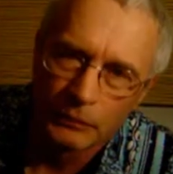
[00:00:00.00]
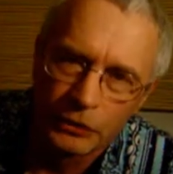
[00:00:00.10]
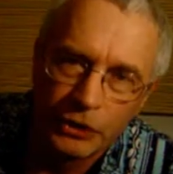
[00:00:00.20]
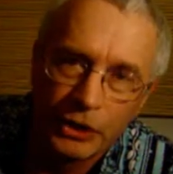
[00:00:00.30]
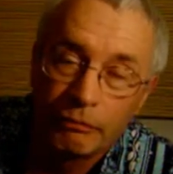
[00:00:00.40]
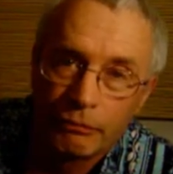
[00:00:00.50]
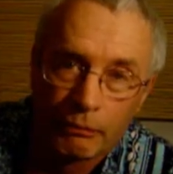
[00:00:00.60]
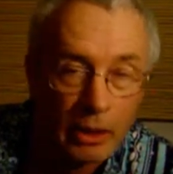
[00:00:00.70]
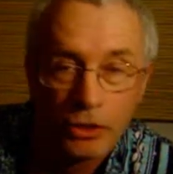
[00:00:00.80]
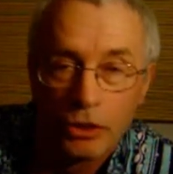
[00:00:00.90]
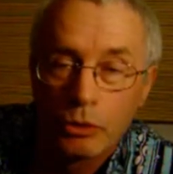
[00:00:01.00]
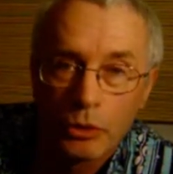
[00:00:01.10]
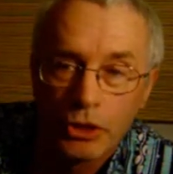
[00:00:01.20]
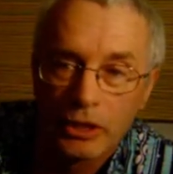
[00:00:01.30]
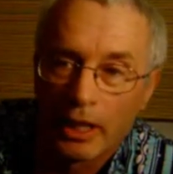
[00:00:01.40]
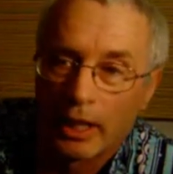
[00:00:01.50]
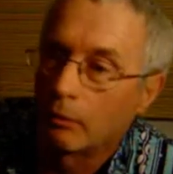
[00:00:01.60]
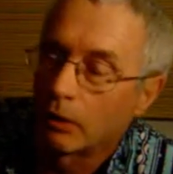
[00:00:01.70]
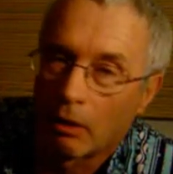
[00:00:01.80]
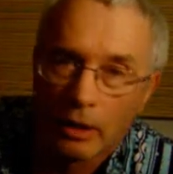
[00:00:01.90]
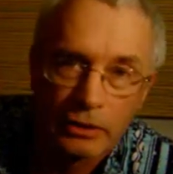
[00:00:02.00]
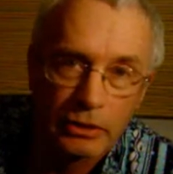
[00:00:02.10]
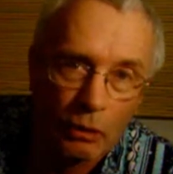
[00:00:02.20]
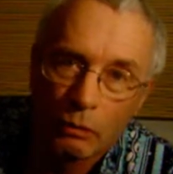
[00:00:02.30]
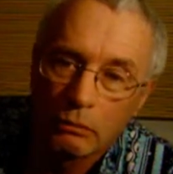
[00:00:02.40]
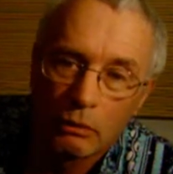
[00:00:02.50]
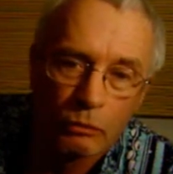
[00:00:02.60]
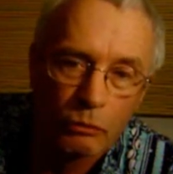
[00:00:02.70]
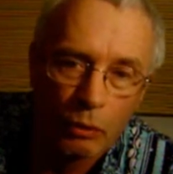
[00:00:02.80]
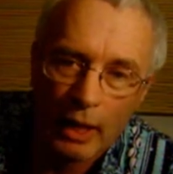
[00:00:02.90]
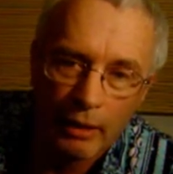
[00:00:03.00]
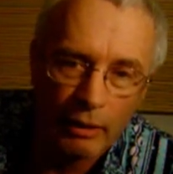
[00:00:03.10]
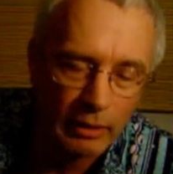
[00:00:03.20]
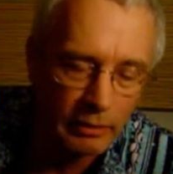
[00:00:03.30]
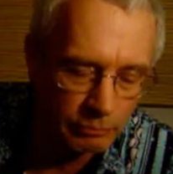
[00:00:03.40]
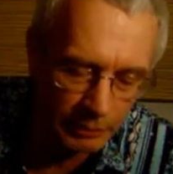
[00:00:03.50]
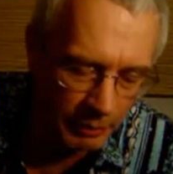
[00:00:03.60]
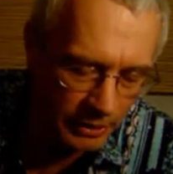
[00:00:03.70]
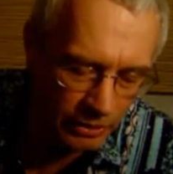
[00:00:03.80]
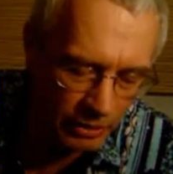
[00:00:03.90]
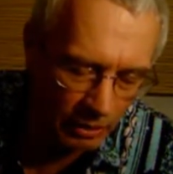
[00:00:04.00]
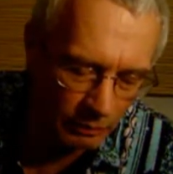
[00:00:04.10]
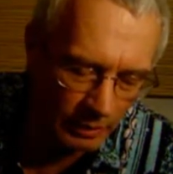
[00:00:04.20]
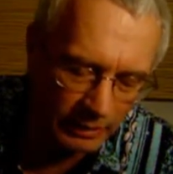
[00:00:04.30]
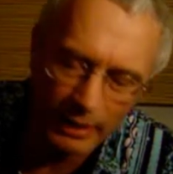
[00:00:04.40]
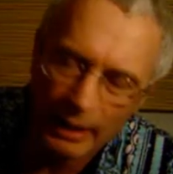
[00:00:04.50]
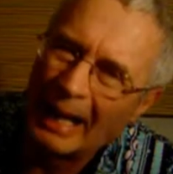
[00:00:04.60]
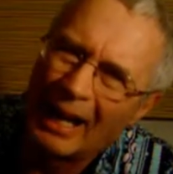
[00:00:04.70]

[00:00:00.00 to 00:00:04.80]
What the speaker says: She, as usual, she sang it with a lot of soul, right on pitch all the way.